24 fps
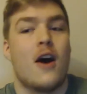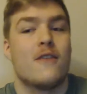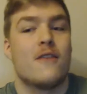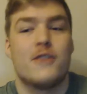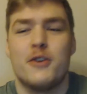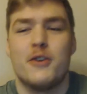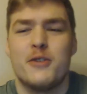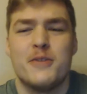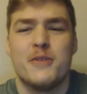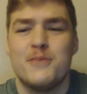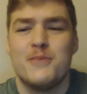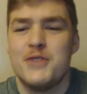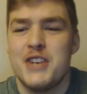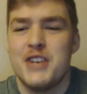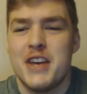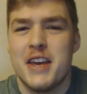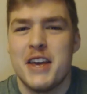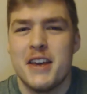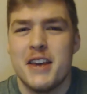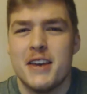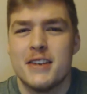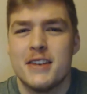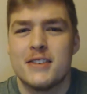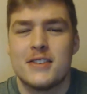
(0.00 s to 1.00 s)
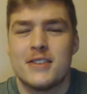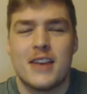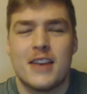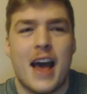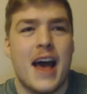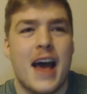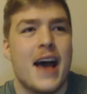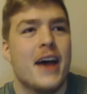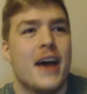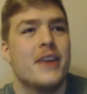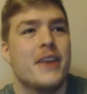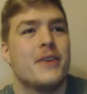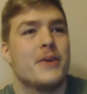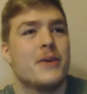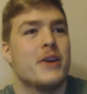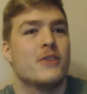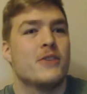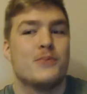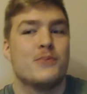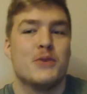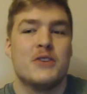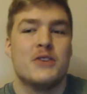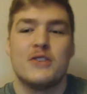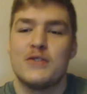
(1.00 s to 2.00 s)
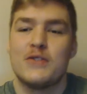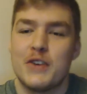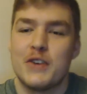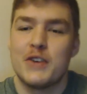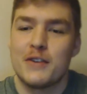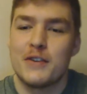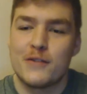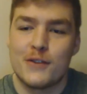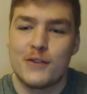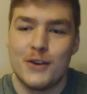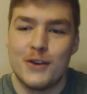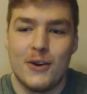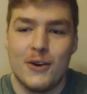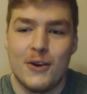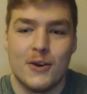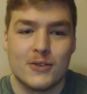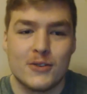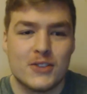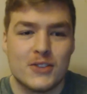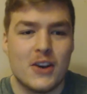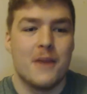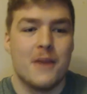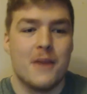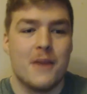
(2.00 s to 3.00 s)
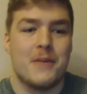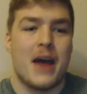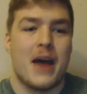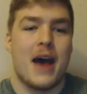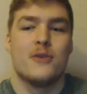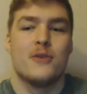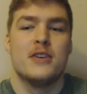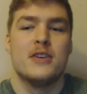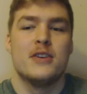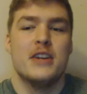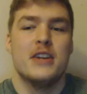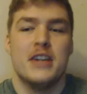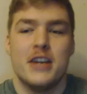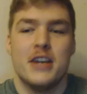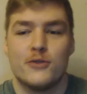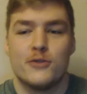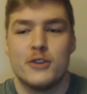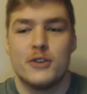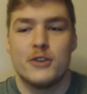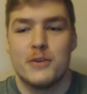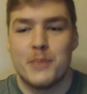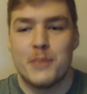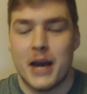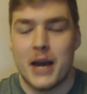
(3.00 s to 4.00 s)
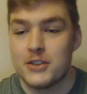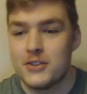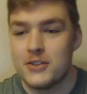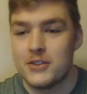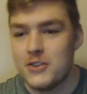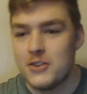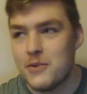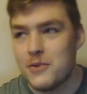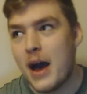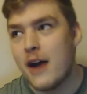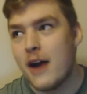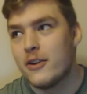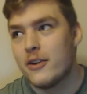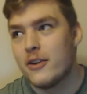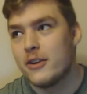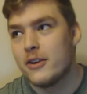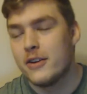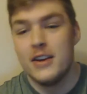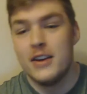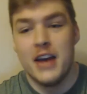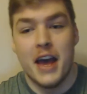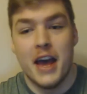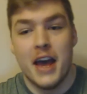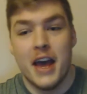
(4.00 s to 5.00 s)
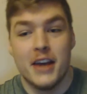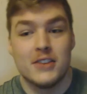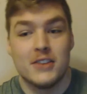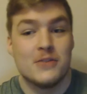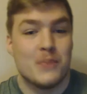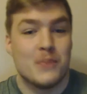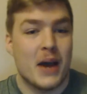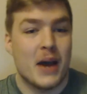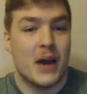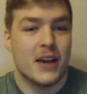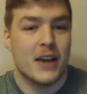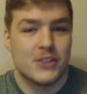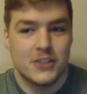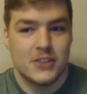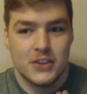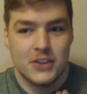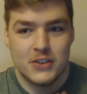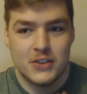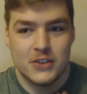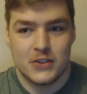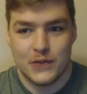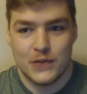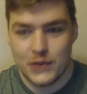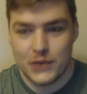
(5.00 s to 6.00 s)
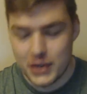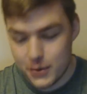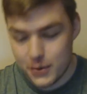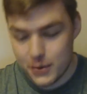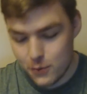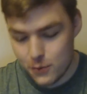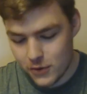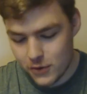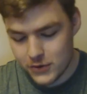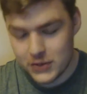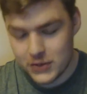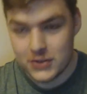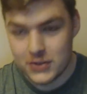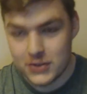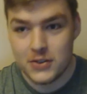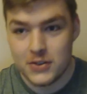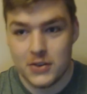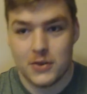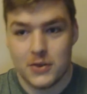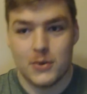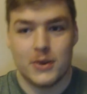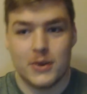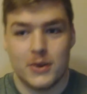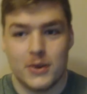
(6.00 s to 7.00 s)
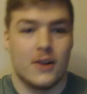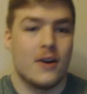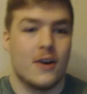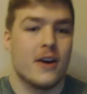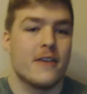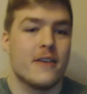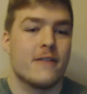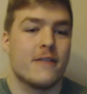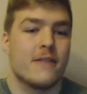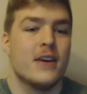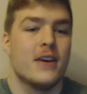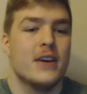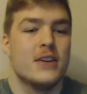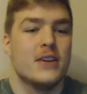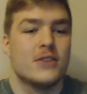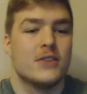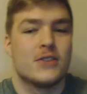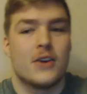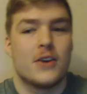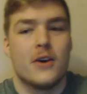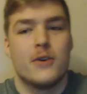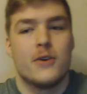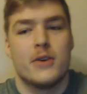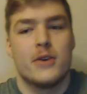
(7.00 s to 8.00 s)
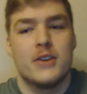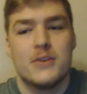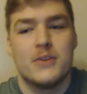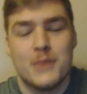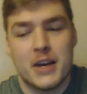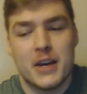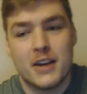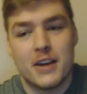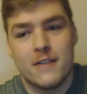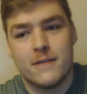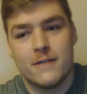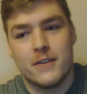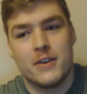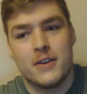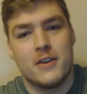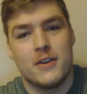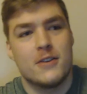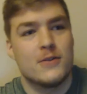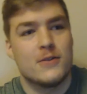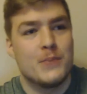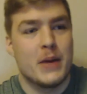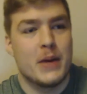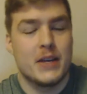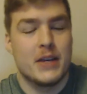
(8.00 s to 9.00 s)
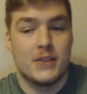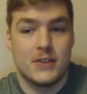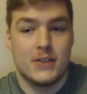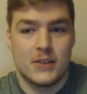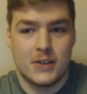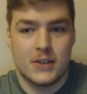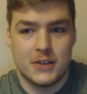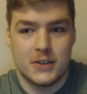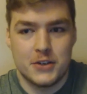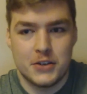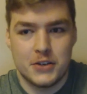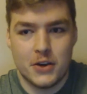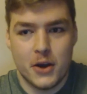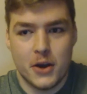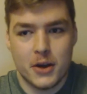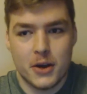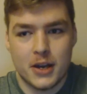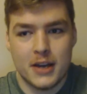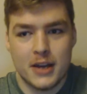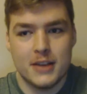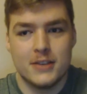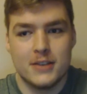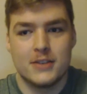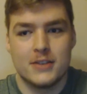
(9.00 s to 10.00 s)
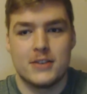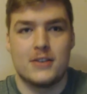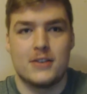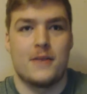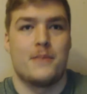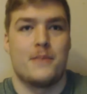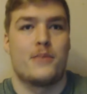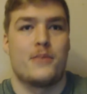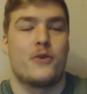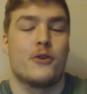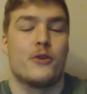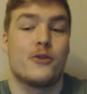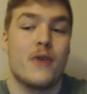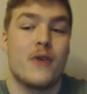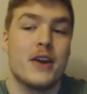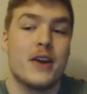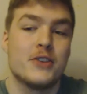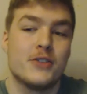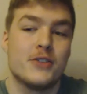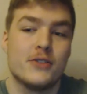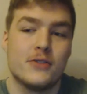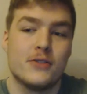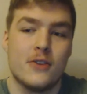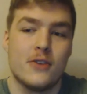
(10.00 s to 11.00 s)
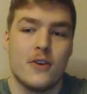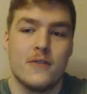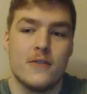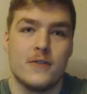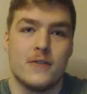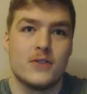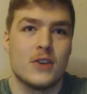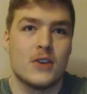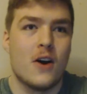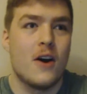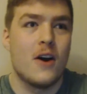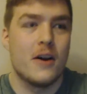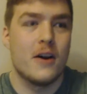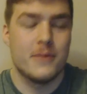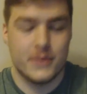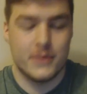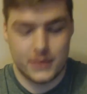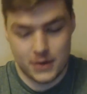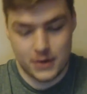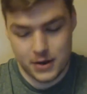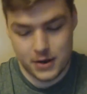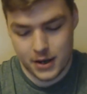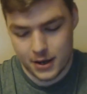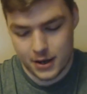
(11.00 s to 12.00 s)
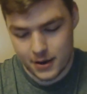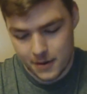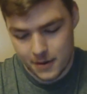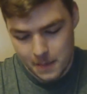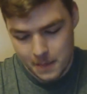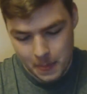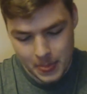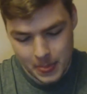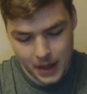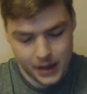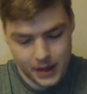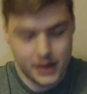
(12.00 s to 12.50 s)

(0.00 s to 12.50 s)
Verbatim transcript: I've known him years, and it's been his thing for a long time now. He's really passionate about it. It's his passion, it's something he wants to do in life. So he's making videos basically showing his progression over time. Like,